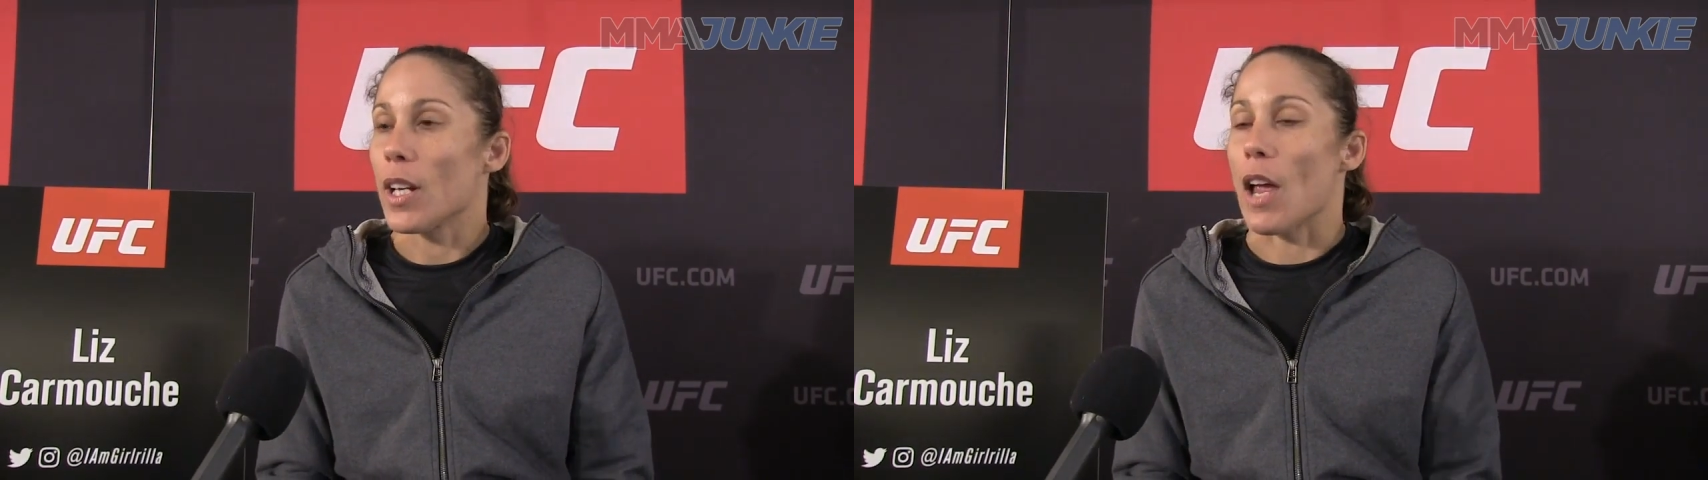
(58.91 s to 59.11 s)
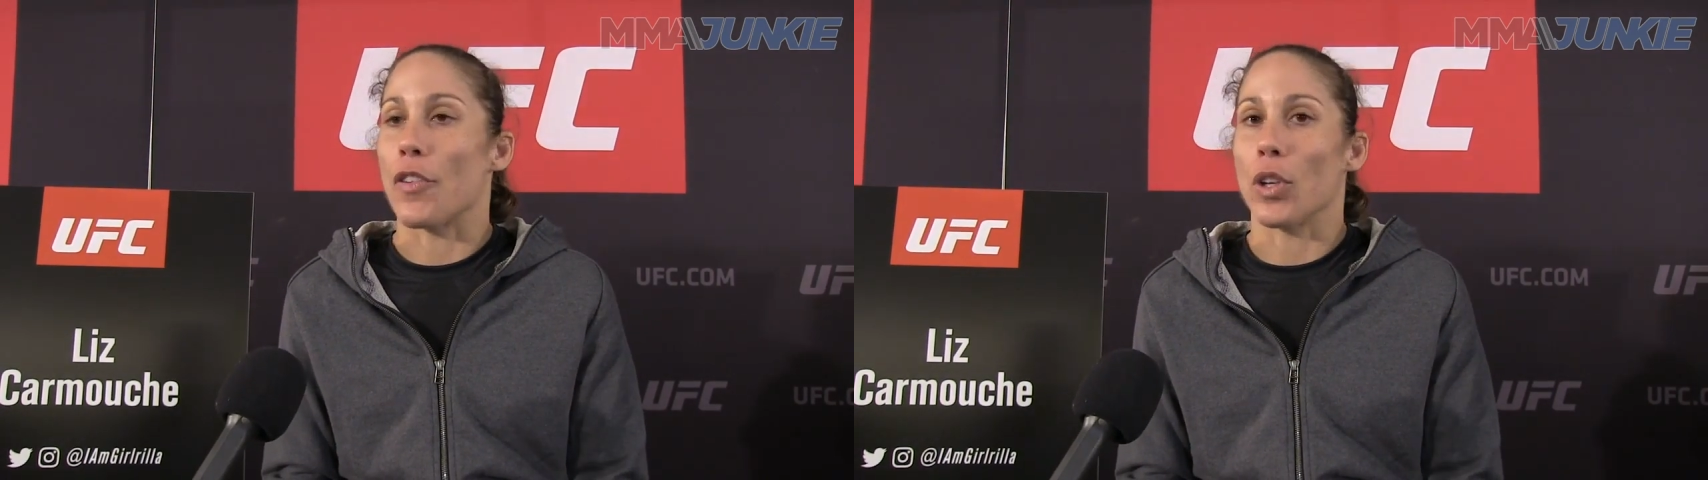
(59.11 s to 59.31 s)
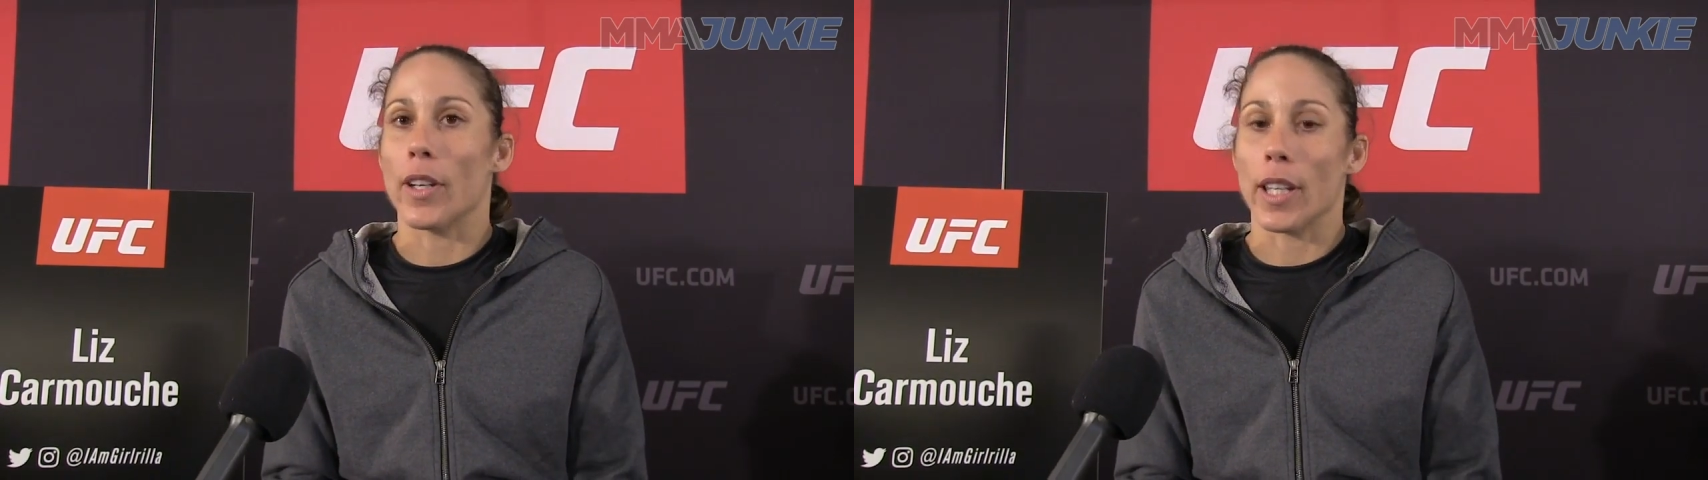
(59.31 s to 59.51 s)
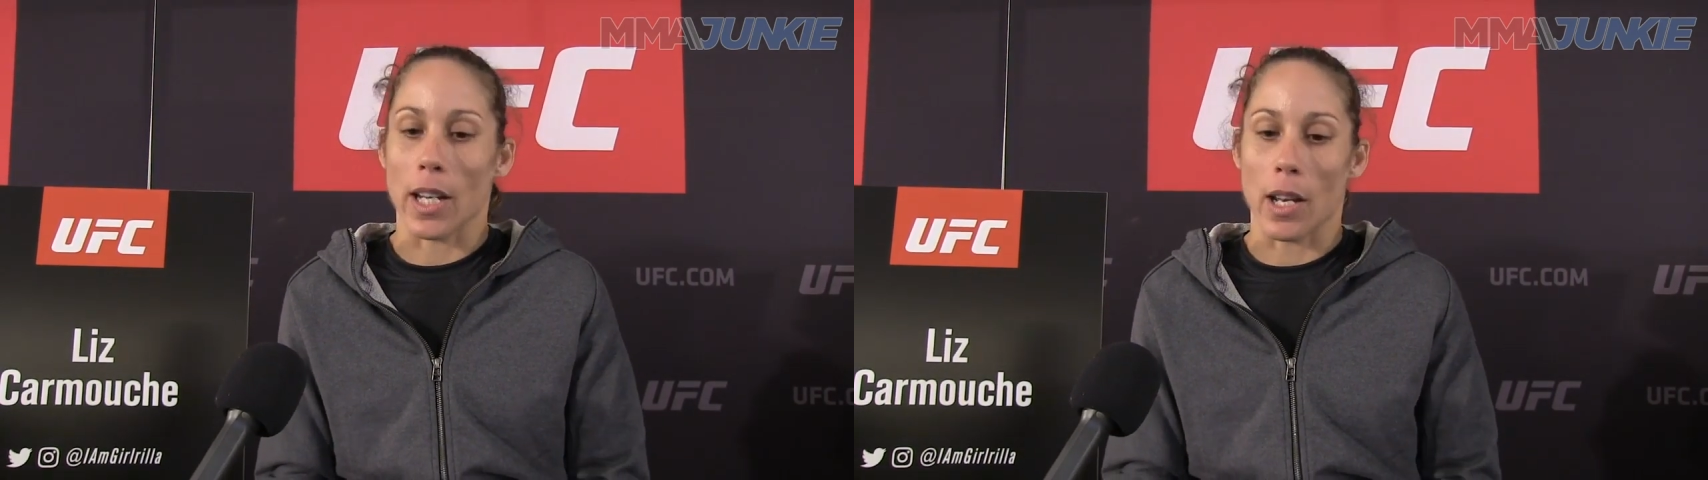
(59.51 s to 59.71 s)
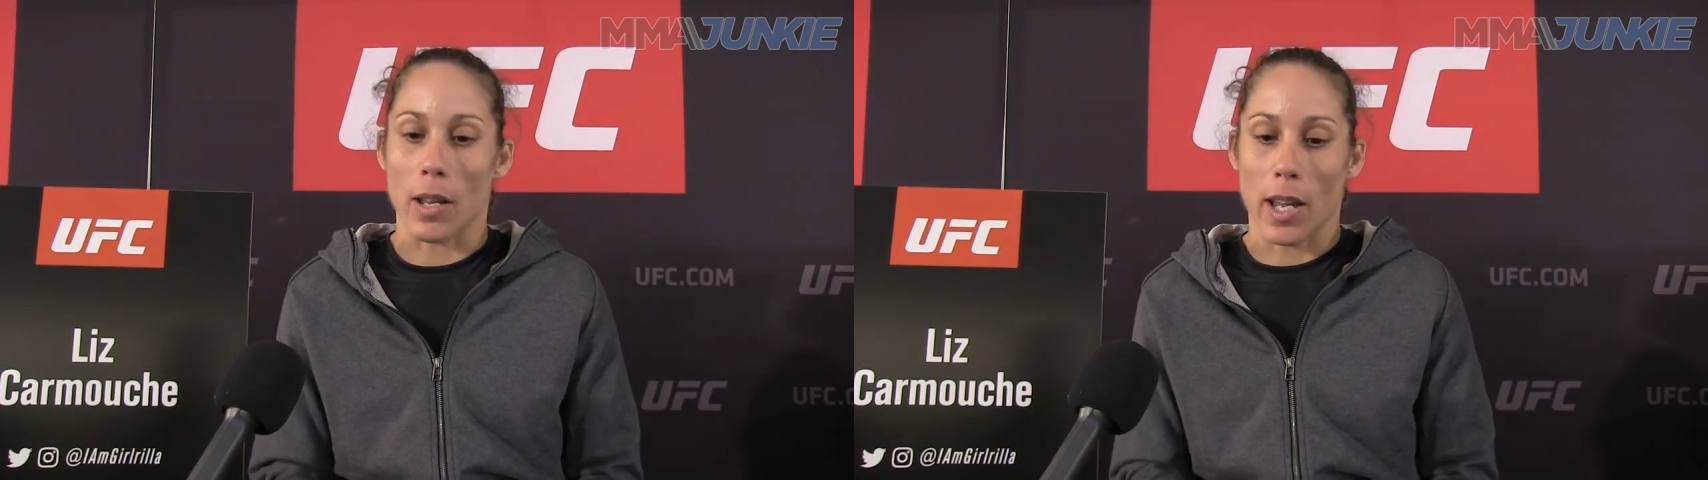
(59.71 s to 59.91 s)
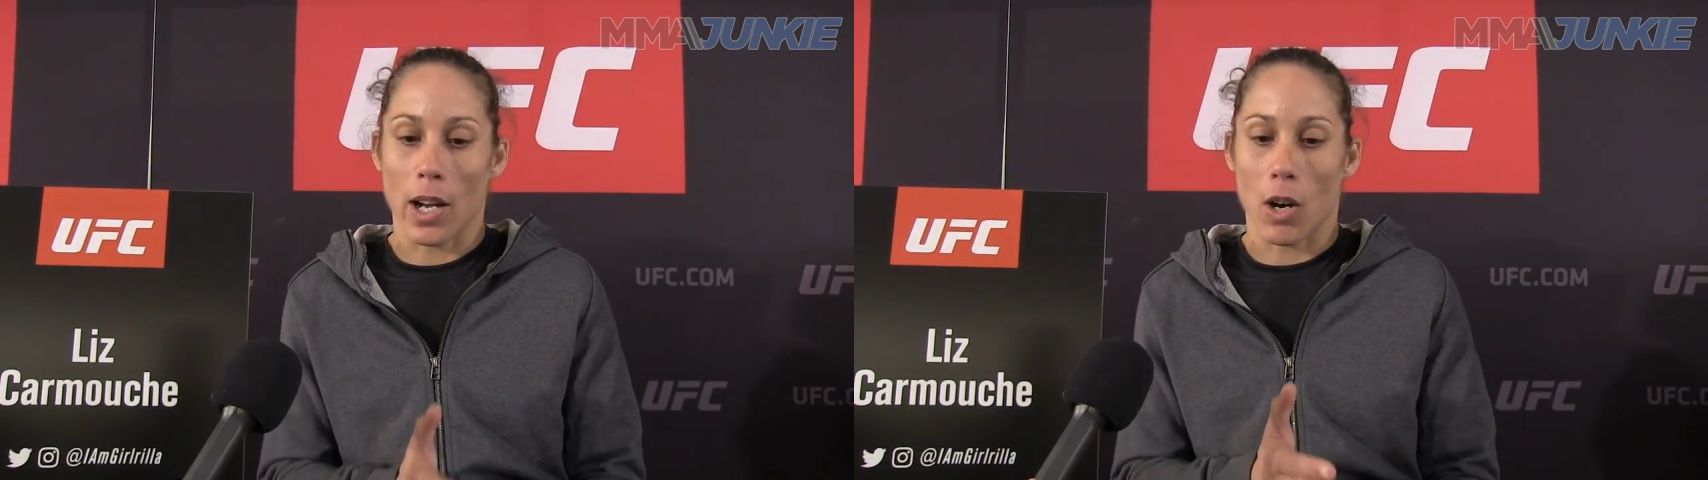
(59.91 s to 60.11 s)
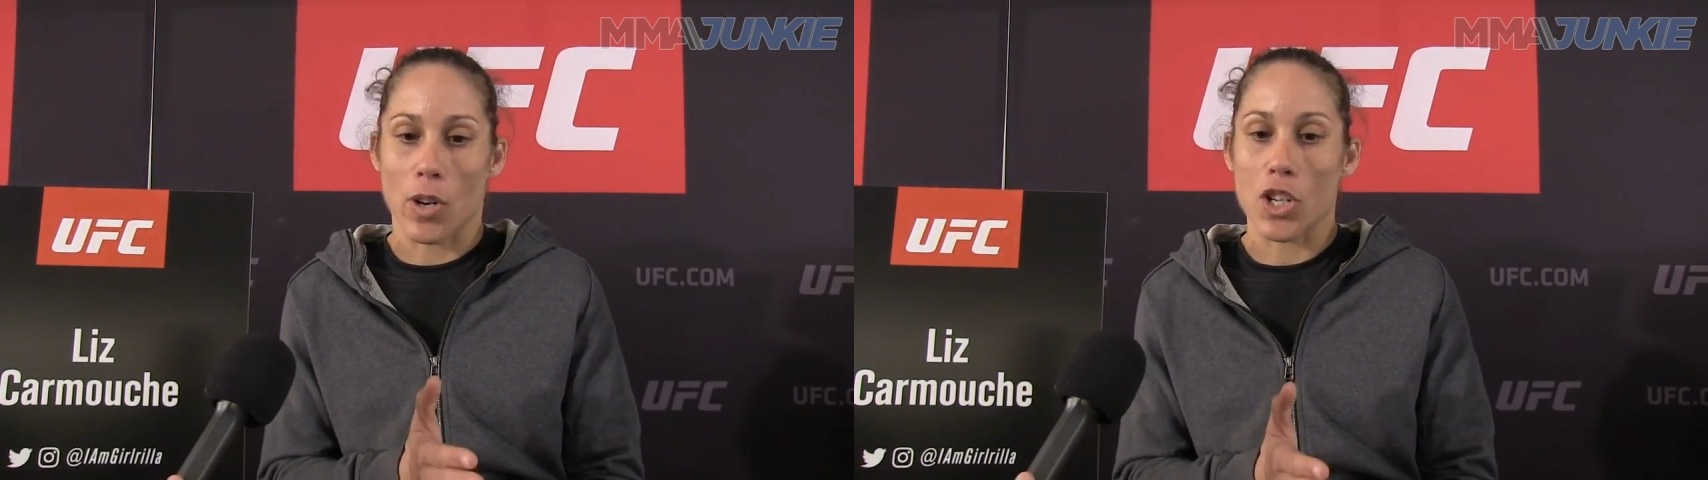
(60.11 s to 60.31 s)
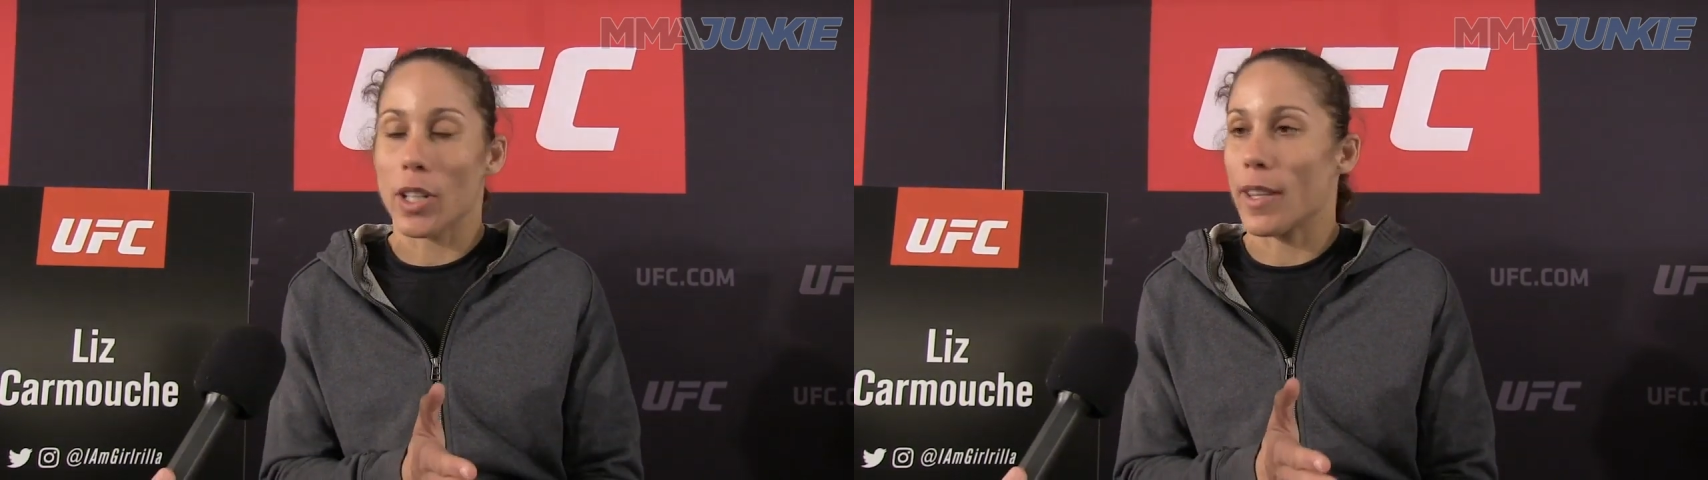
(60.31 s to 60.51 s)
If you look at it, it,
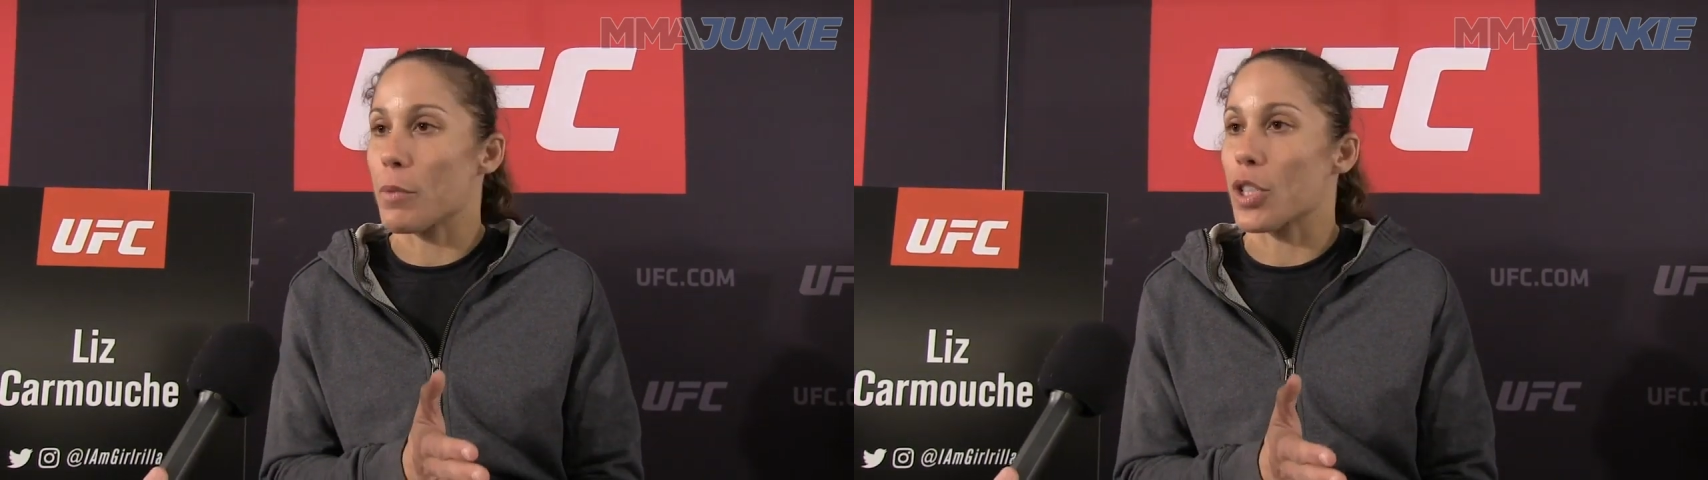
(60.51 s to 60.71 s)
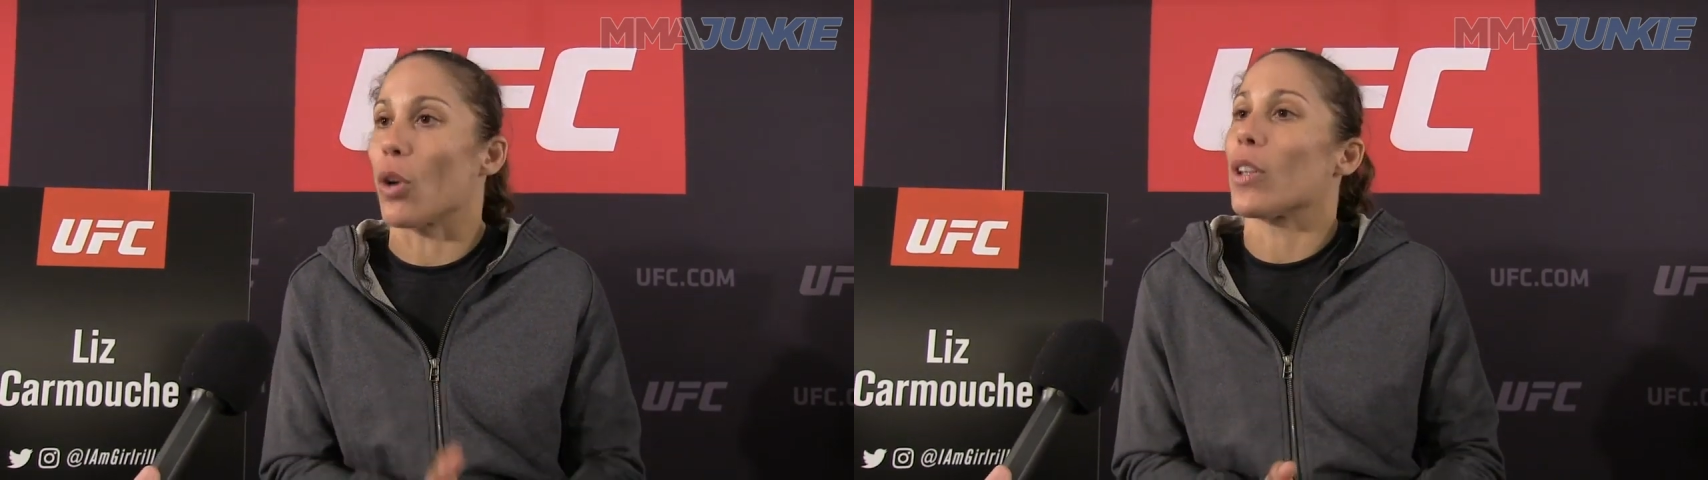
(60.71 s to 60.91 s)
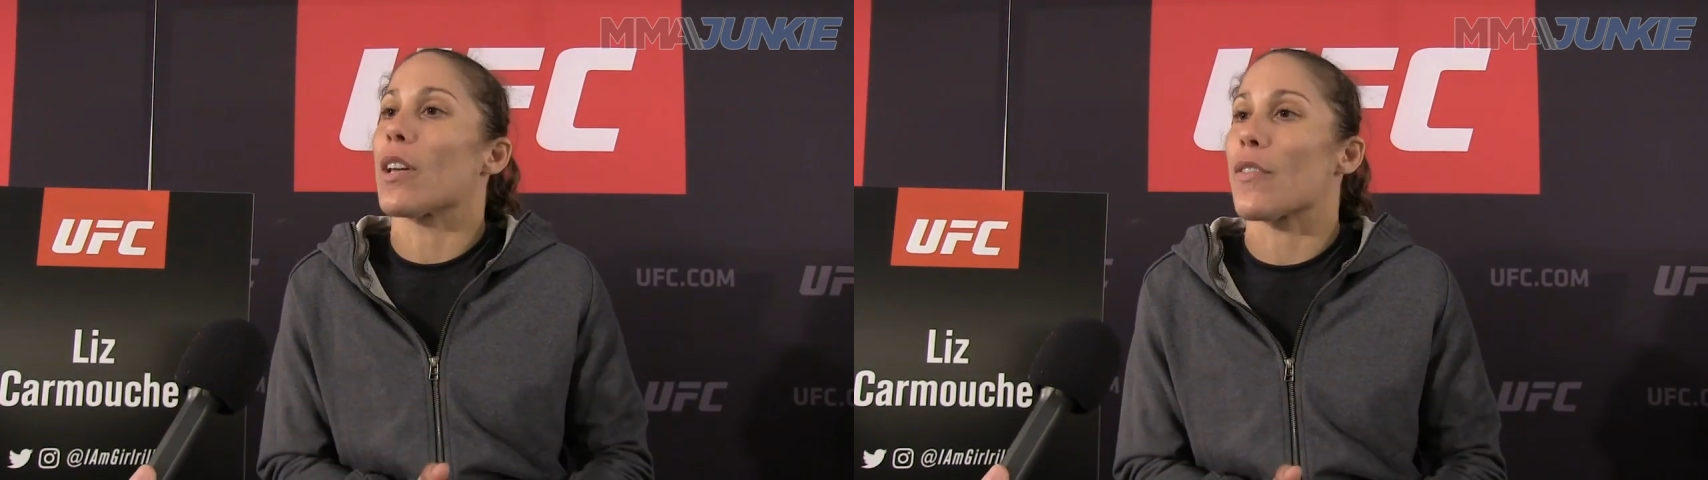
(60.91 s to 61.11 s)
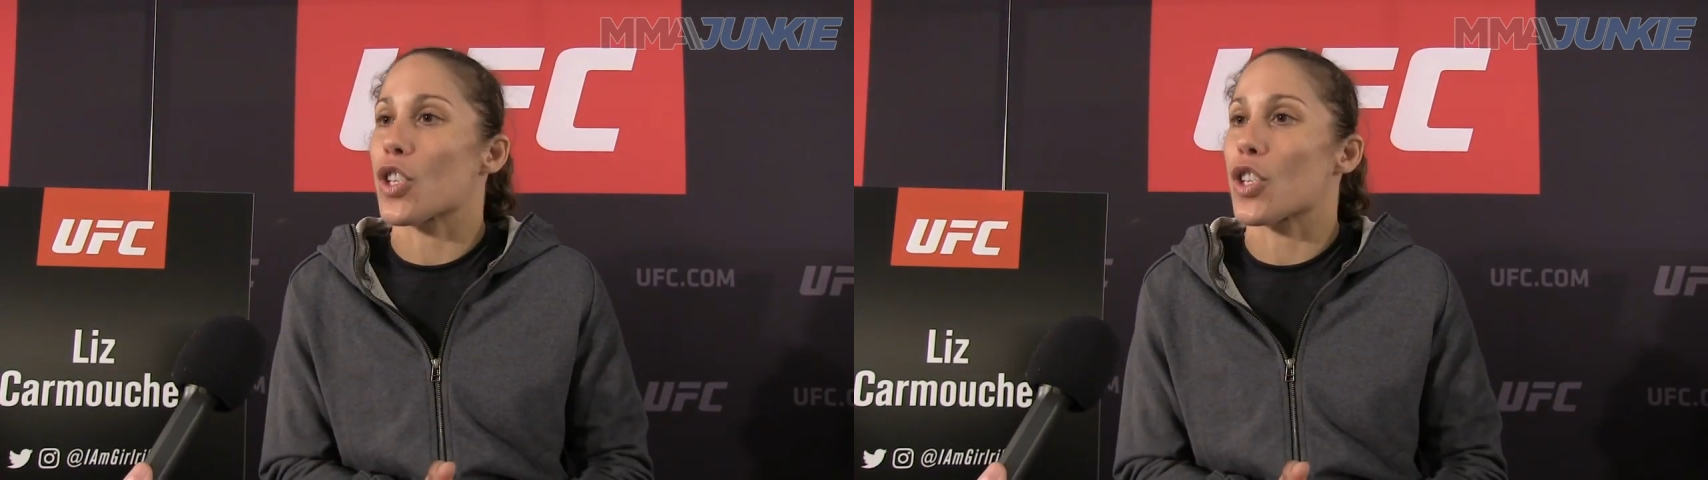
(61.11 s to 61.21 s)
originally that was the only